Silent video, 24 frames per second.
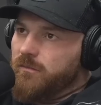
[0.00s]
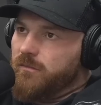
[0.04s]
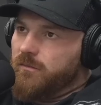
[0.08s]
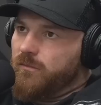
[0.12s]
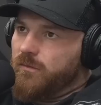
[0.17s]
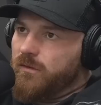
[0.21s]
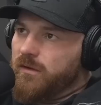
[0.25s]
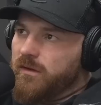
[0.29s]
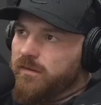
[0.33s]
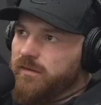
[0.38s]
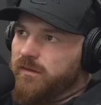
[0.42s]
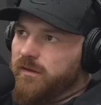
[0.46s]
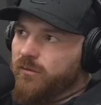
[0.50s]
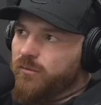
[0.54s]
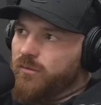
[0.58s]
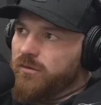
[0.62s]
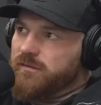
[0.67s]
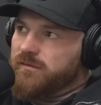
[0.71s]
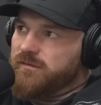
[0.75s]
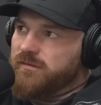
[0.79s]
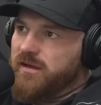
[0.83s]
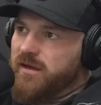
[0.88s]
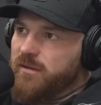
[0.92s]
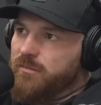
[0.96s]
I think
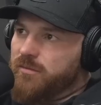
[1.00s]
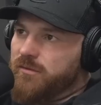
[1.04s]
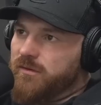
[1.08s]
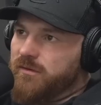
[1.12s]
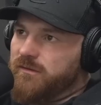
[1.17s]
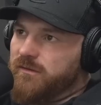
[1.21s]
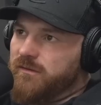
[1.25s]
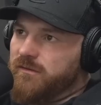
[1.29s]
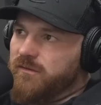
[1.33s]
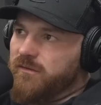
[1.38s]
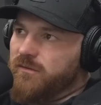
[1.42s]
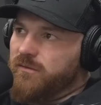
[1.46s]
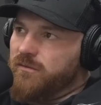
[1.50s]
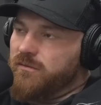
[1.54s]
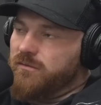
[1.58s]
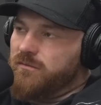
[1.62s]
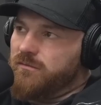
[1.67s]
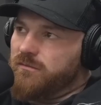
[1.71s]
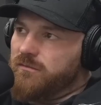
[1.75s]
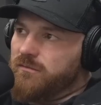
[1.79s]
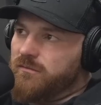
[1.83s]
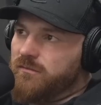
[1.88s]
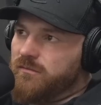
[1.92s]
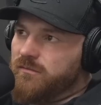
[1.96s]
what separated
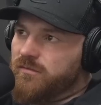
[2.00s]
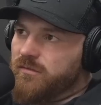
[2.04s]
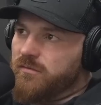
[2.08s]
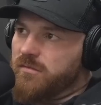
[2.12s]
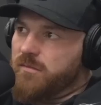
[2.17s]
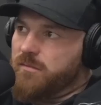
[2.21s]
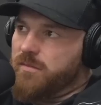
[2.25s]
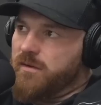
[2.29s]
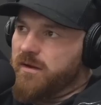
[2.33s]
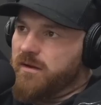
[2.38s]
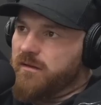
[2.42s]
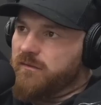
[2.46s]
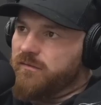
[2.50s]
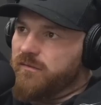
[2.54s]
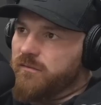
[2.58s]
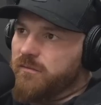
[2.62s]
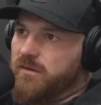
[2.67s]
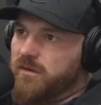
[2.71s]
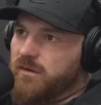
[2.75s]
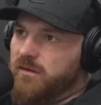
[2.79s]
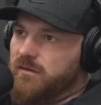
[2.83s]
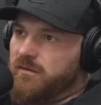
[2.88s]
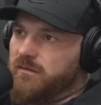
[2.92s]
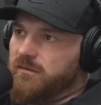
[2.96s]
you from the pack for
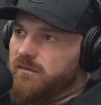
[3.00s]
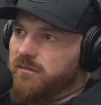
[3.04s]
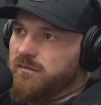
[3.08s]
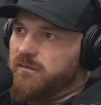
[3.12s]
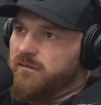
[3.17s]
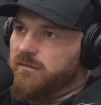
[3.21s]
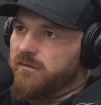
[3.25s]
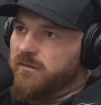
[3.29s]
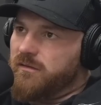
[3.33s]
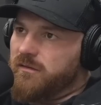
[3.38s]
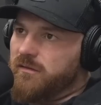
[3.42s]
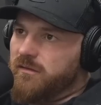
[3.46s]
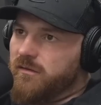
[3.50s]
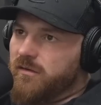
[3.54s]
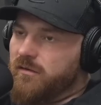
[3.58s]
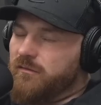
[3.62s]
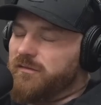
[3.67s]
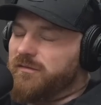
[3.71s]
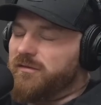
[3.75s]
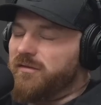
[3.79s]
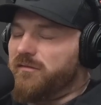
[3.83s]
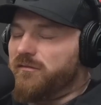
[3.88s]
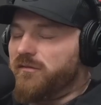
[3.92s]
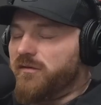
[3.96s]
me,
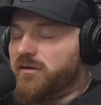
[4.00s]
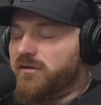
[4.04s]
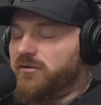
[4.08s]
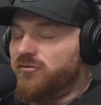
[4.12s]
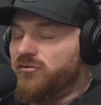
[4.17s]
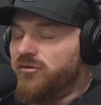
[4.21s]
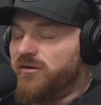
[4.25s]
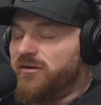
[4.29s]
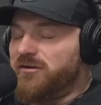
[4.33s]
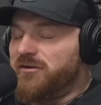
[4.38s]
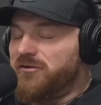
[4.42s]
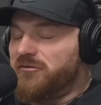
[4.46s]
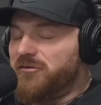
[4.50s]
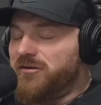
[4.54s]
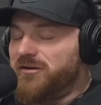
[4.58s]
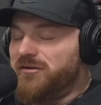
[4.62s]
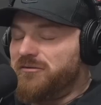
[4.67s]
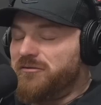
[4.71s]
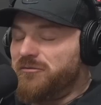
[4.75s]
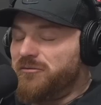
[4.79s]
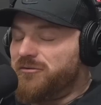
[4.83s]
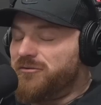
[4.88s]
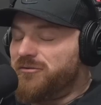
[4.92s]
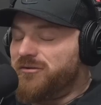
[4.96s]
obviously the fucking trainer,
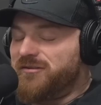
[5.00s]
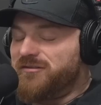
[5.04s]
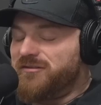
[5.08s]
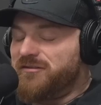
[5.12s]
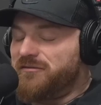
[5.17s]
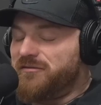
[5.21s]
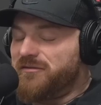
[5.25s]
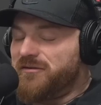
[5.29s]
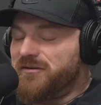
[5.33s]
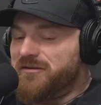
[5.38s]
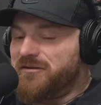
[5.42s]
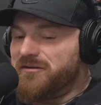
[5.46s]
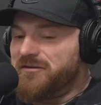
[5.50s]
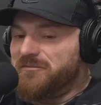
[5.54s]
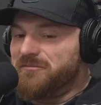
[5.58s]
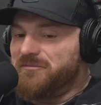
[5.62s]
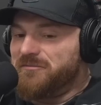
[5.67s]
right? You crazy fucker.